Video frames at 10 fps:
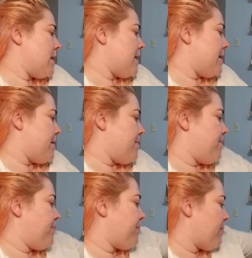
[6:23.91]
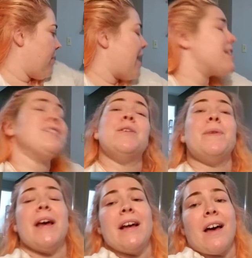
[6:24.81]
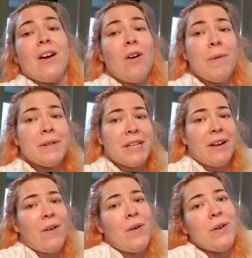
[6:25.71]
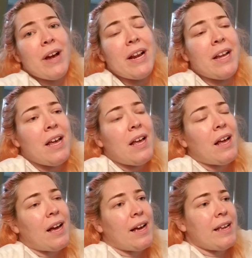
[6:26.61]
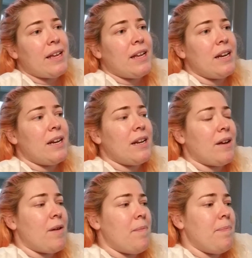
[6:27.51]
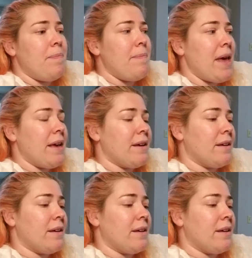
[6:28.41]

And so when I got home, I was like, oh great, I can make